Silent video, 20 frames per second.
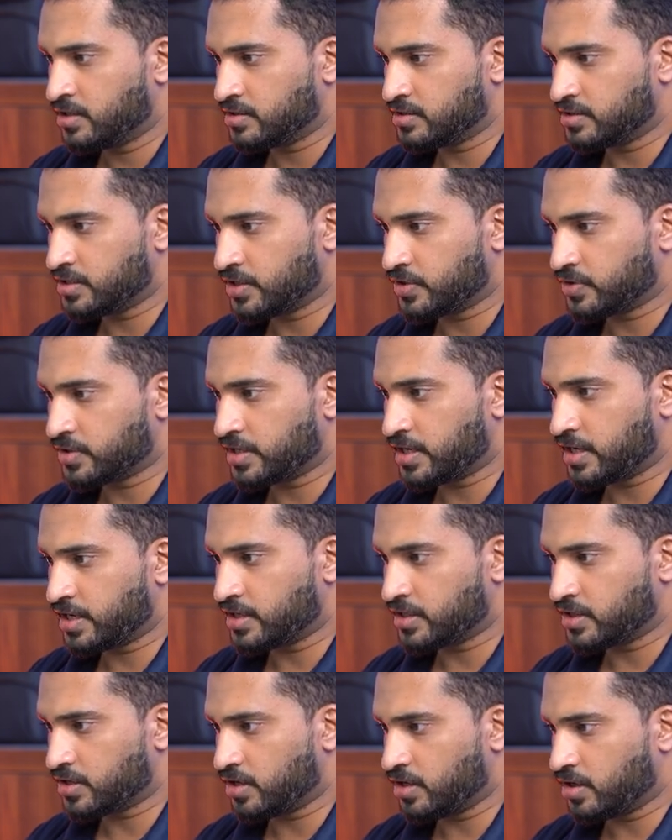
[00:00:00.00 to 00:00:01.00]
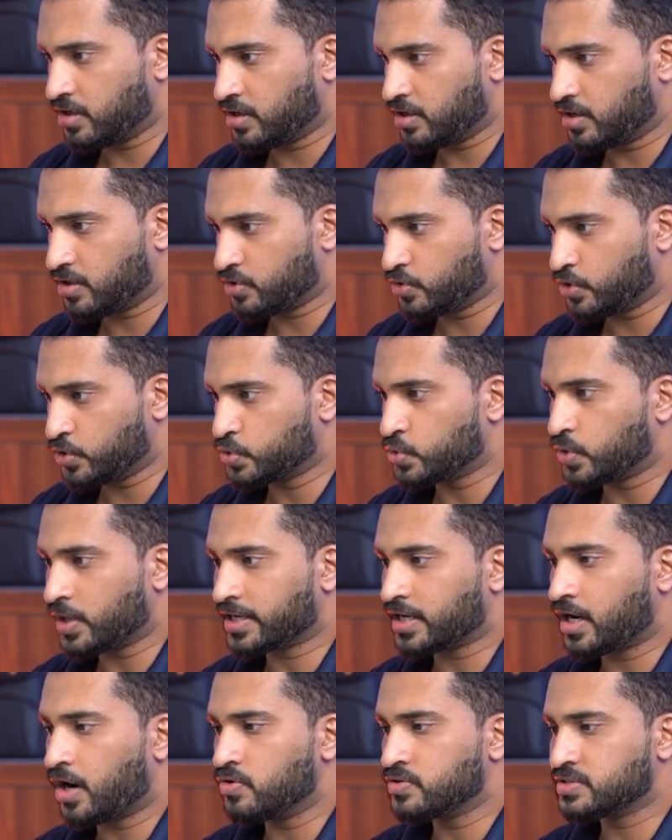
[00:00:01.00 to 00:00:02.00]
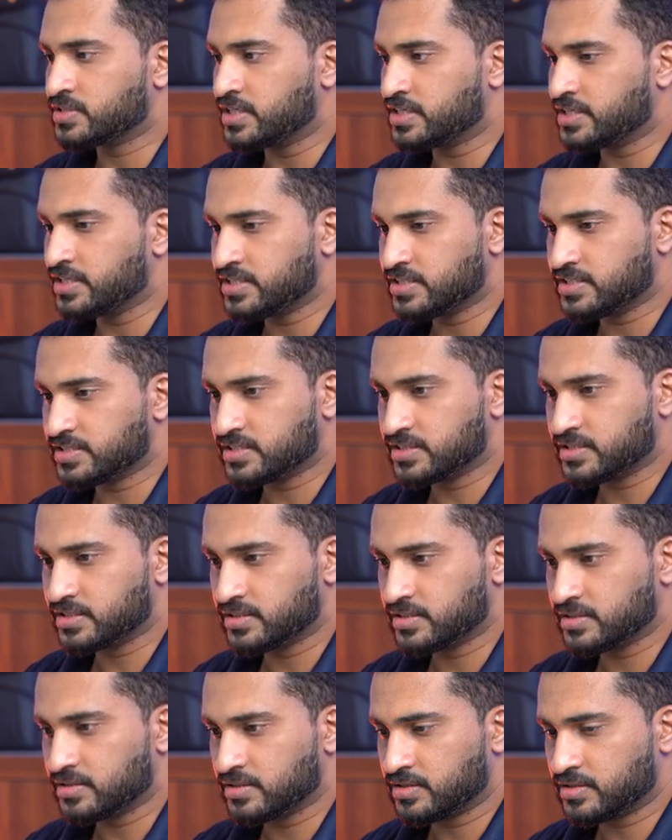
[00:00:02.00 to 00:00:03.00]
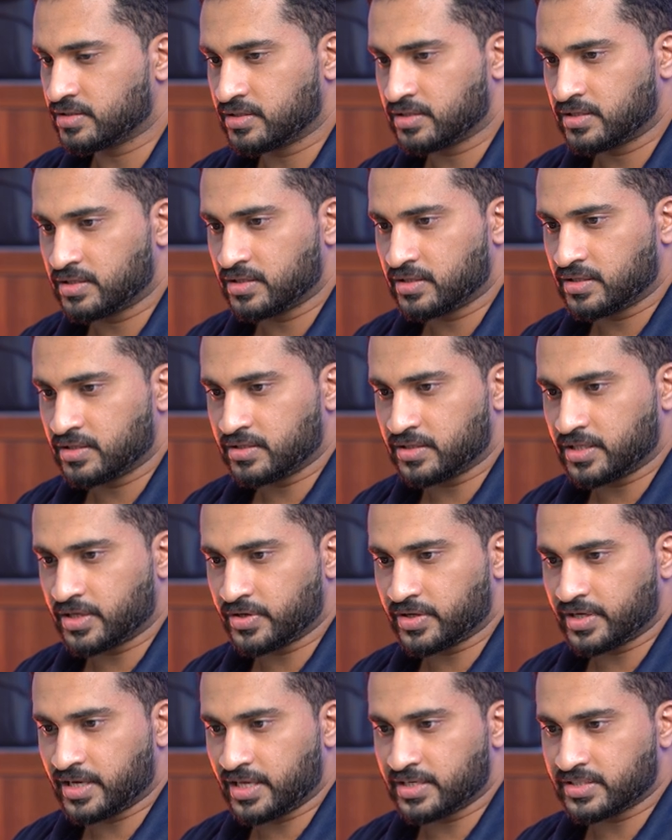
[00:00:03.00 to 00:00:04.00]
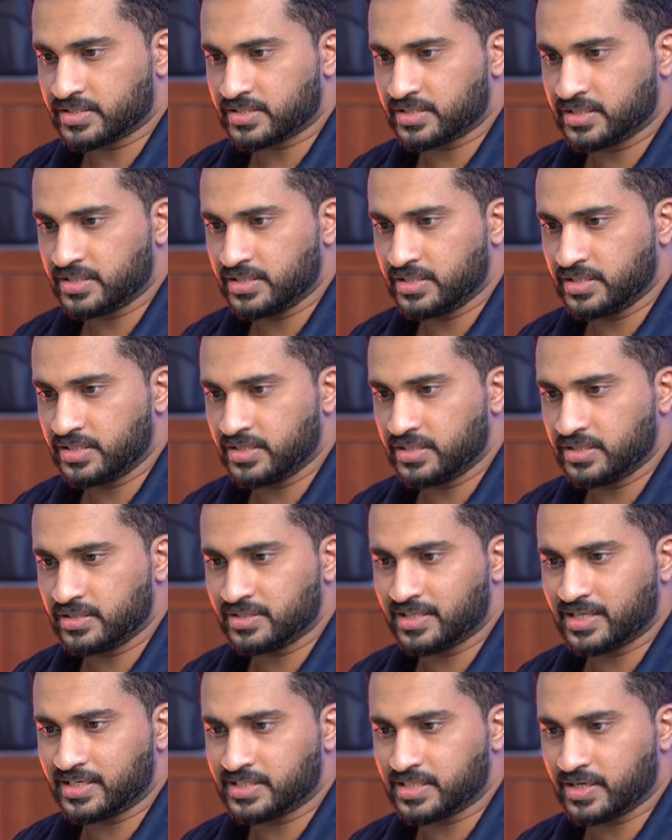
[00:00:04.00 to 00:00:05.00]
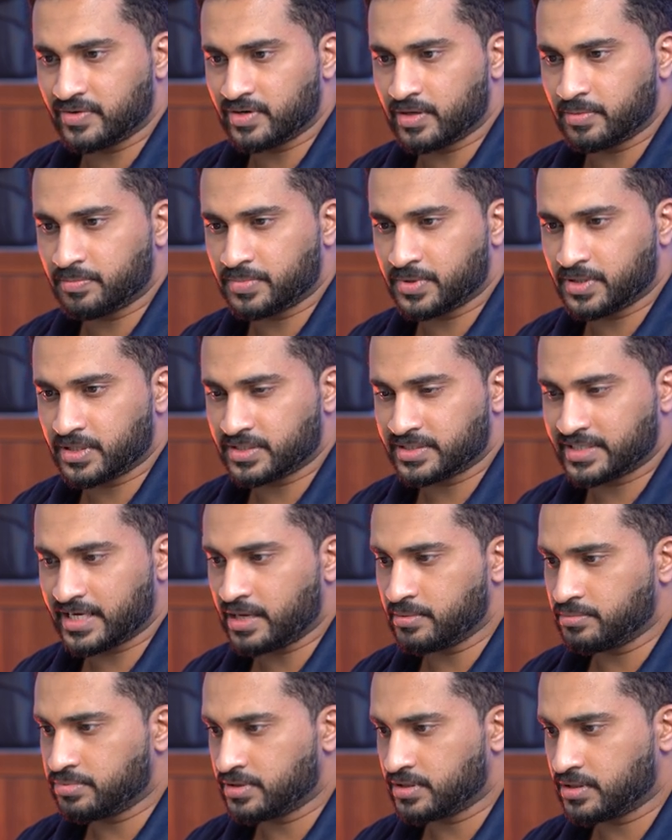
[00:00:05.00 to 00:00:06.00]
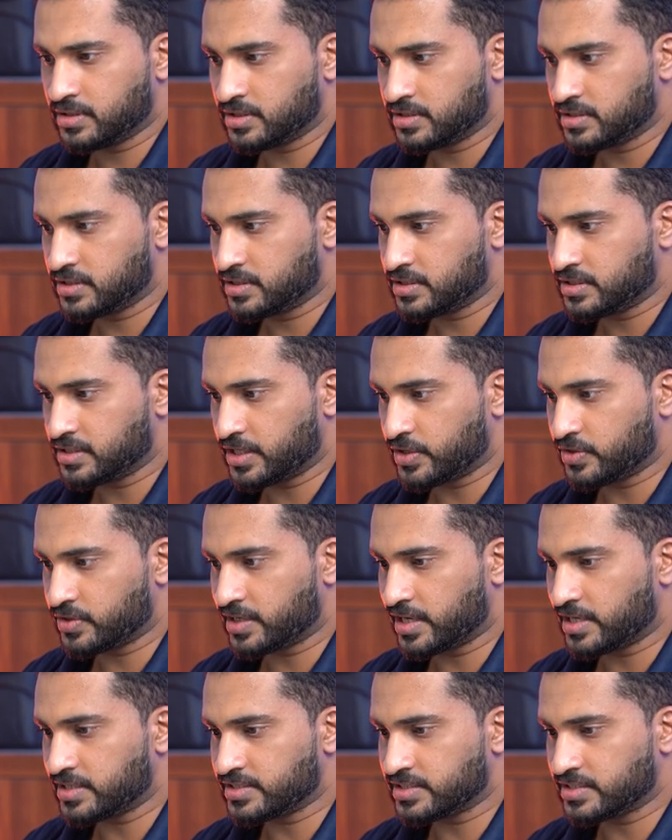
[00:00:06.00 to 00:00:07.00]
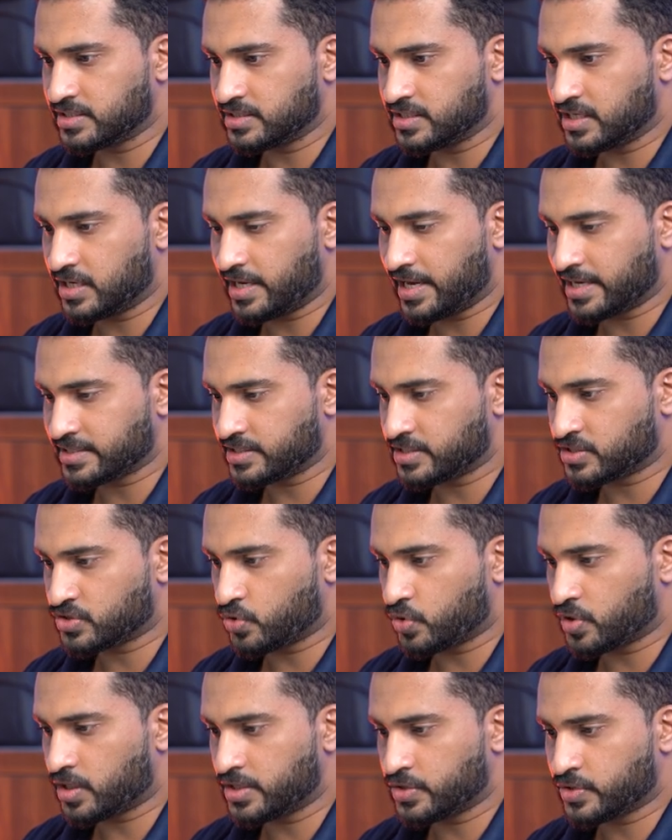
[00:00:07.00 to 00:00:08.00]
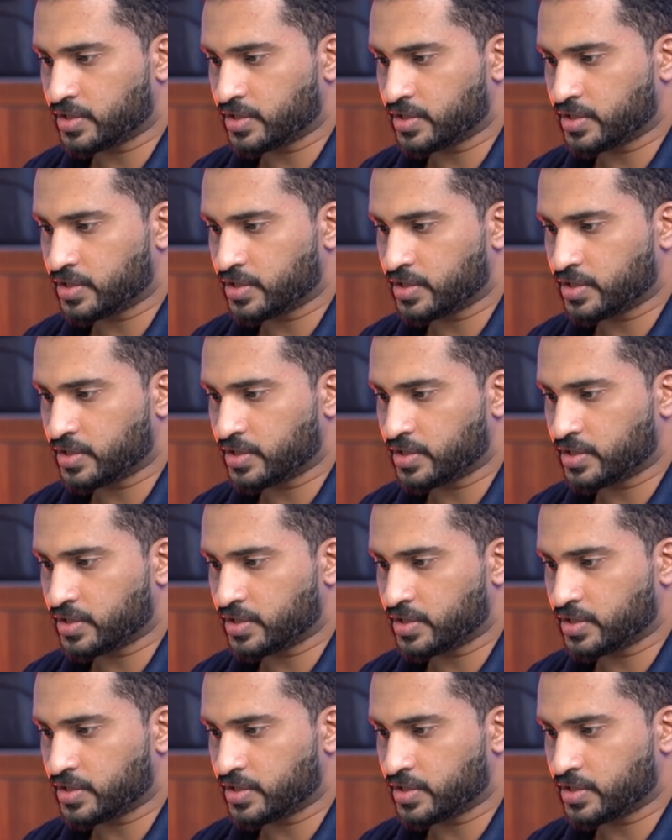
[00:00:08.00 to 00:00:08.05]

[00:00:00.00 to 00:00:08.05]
There you can go to account settings. There you can see the developer tab. There you can see the access token.